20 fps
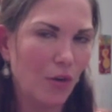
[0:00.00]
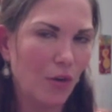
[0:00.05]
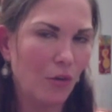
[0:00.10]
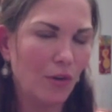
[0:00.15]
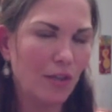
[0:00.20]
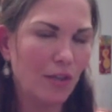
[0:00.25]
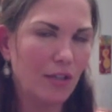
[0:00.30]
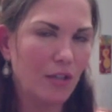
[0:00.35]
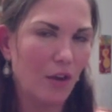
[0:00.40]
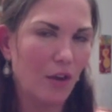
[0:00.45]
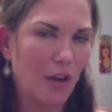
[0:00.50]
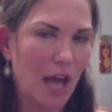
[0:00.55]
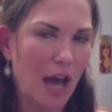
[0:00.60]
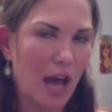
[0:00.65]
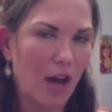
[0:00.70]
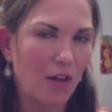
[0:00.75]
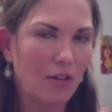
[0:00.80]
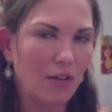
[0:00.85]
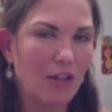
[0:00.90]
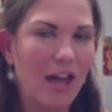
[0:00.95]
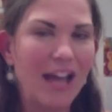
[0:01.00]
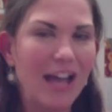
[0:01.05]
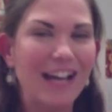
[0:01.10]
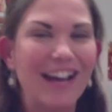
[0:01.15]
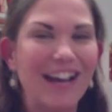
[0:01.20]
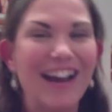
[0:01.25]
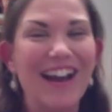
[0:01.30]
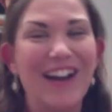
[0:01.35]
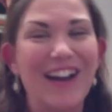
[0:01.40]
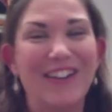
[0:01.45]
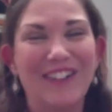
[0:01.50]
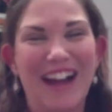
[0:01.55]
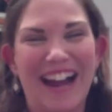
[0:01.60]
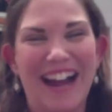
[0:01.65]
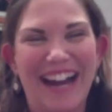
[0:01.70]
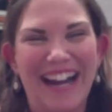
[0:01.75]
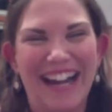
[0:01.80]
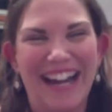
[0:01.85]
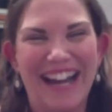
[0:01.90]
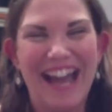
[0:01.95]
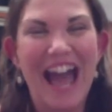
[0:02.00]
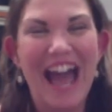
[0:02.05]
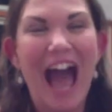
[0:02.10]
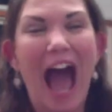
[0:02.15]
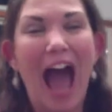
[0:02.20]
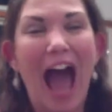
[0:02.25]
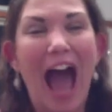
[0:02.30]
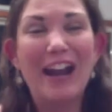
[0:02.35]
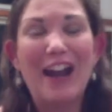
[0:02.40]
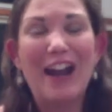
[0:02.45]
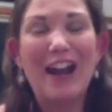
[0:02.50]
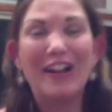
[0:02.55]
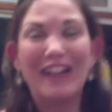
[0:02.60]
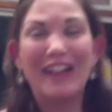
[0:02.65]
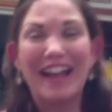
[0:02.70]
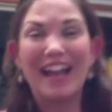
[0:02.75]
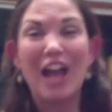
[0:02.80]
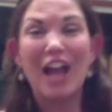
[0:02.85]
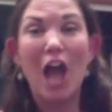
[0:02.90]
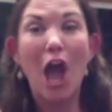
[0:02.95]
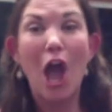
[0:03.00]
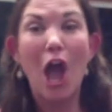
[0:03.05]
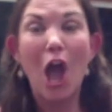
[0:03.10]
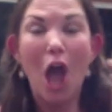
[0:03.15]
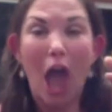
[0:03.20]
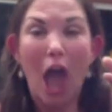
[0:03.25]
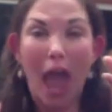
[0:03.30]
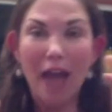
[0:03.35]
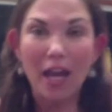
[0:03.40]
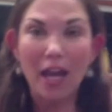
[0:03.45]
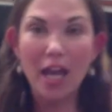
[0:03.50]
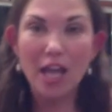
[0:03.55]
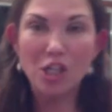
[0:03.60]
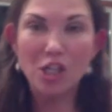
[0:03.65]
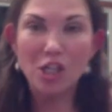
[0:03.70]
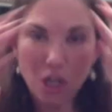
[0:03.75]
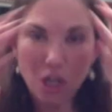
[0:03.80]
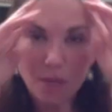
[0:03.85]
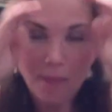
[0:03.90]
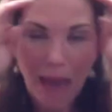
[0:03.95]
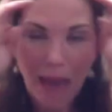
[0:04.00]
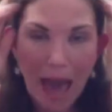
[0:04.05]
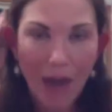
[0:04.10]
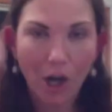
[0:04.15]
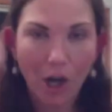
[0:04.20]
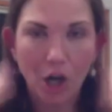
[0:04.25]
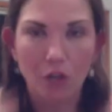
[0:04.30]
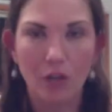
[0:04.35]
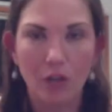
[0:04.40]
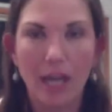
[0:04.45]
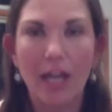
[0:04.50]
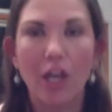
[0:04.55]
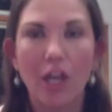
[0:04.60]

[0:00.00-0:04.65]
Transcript: go to hell. Like, right? I don't know, like, and it shouldn't matter. Like,